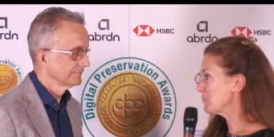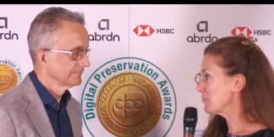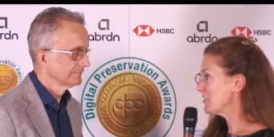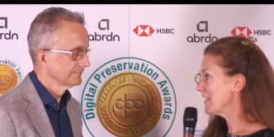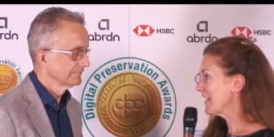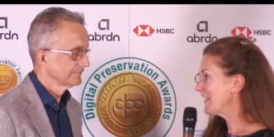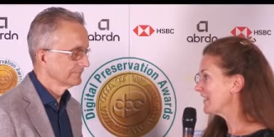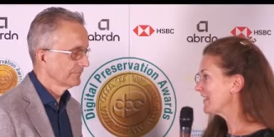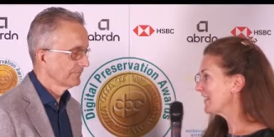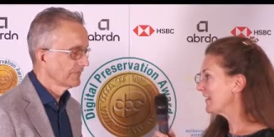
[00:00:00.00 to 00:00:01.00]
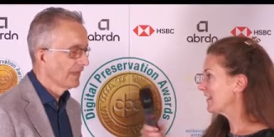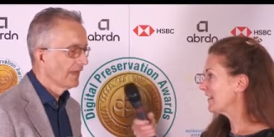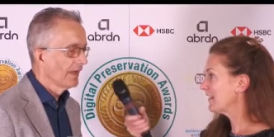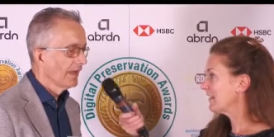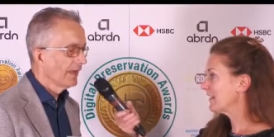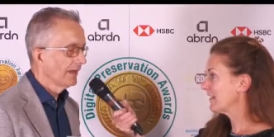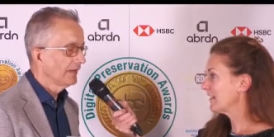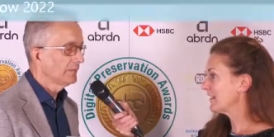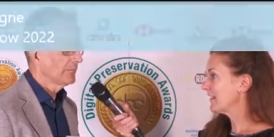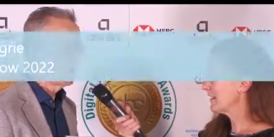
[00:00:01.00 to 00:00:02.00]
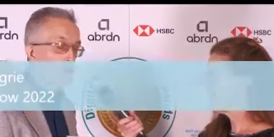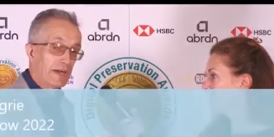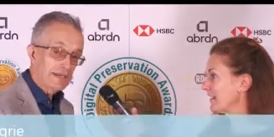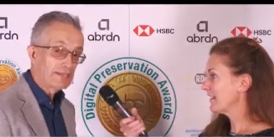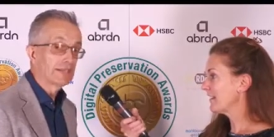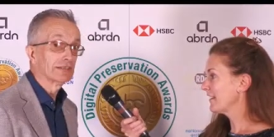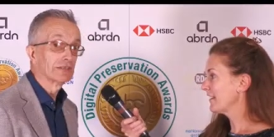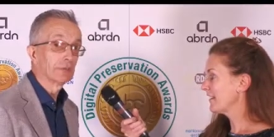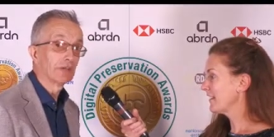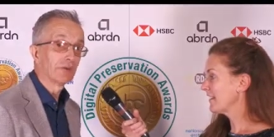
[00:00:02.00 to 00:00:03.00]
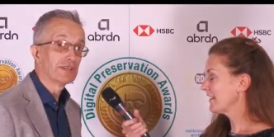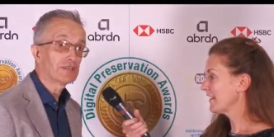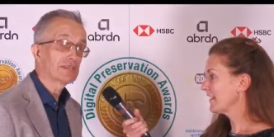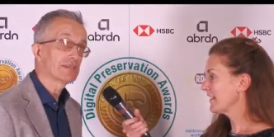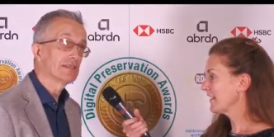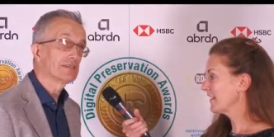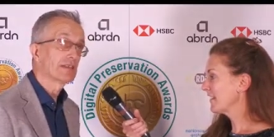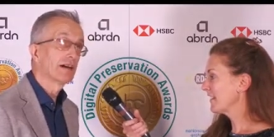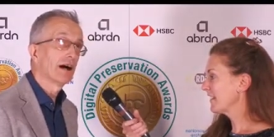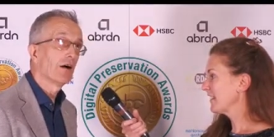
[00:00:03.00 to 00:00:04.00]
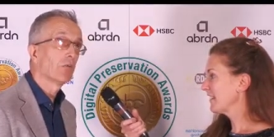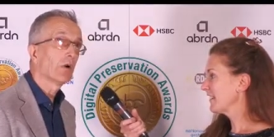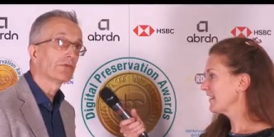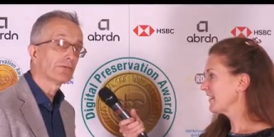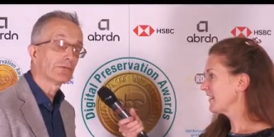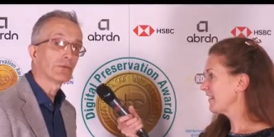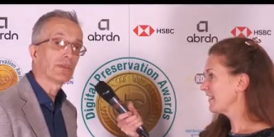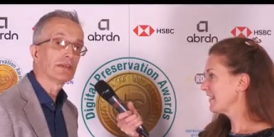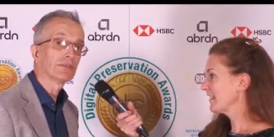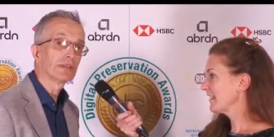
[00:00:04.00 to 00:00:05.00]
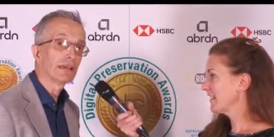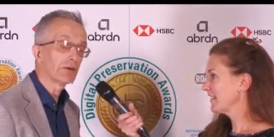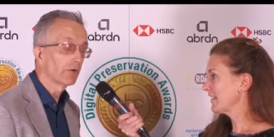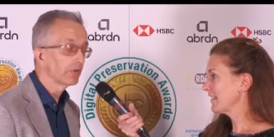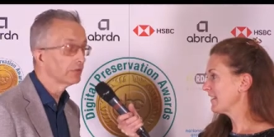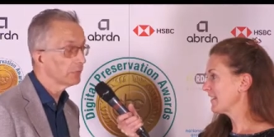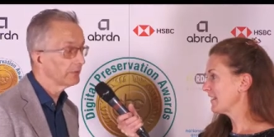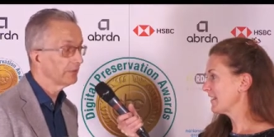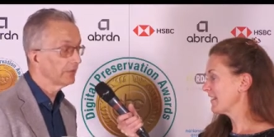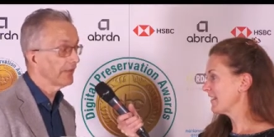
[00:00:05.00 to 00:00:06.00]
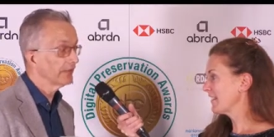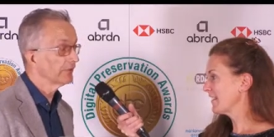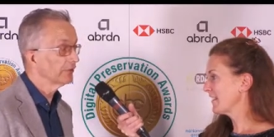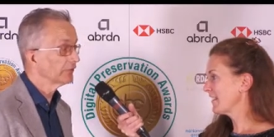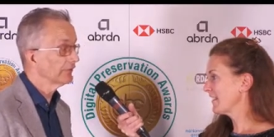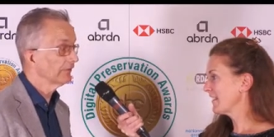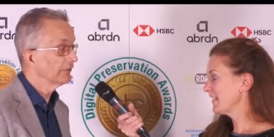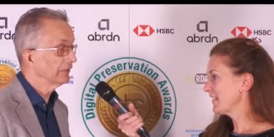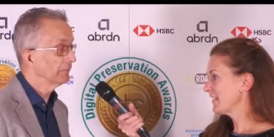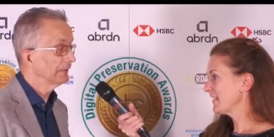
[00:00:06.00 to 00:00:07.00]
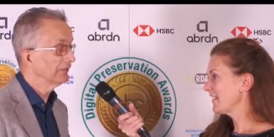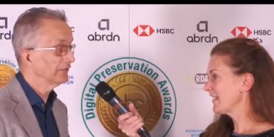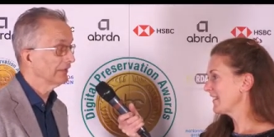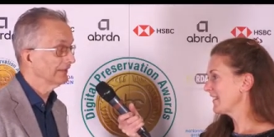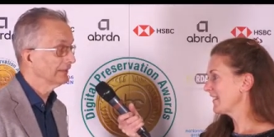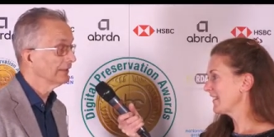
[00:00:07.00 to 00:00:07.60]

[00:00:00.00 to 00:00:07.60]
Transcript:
Speaker 1: award today?
Speaker 2: Um, amazing, to be honest. It's a, a wonderful thing to get it on the 20th anniversary of the DPC.